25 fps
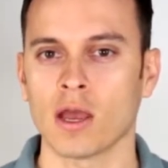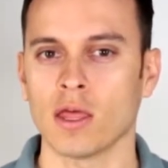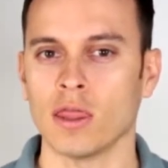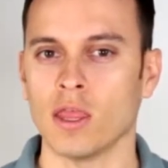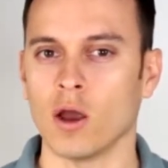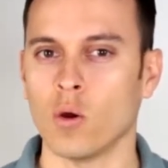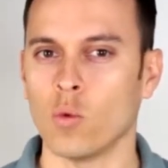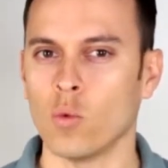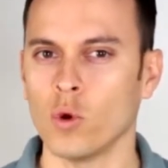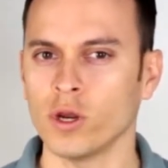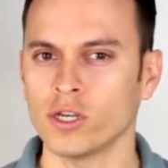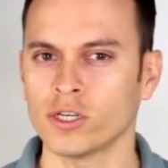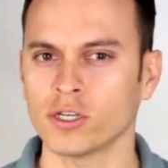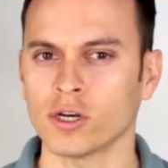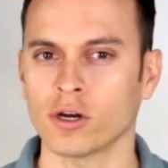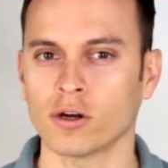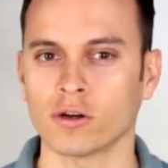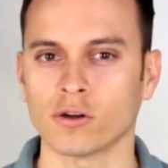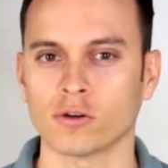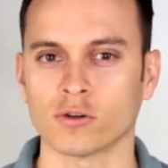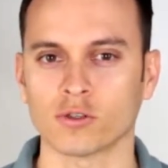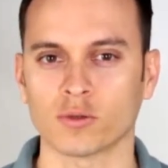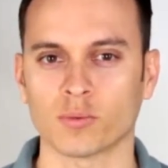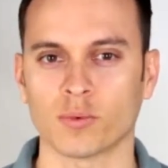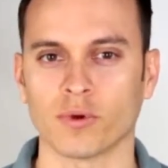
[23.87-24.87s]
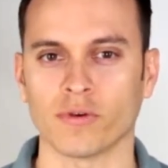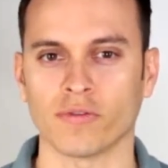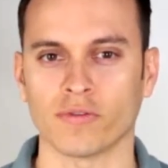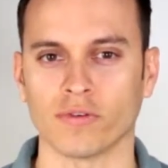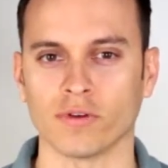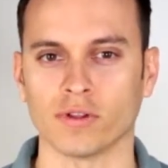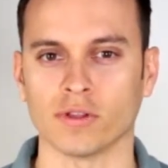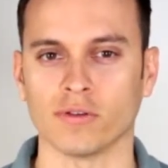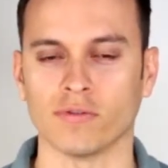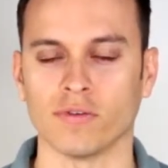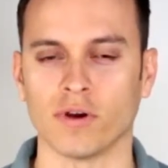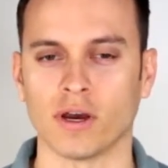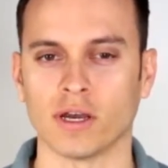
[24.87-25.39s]
Now, which are those
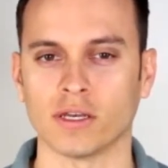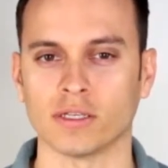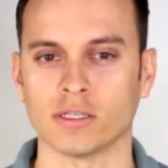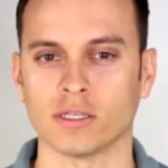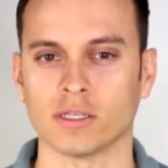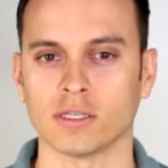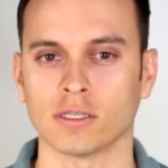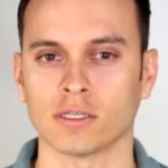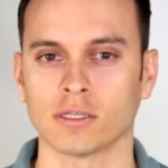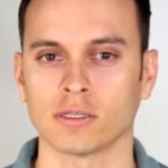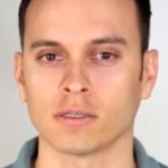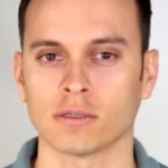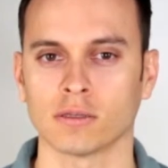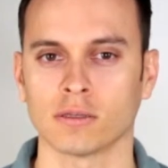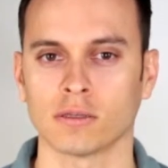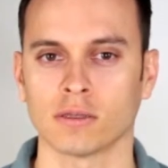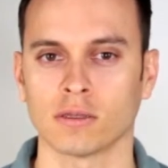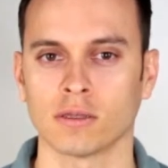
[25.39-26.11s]
peripheral devices?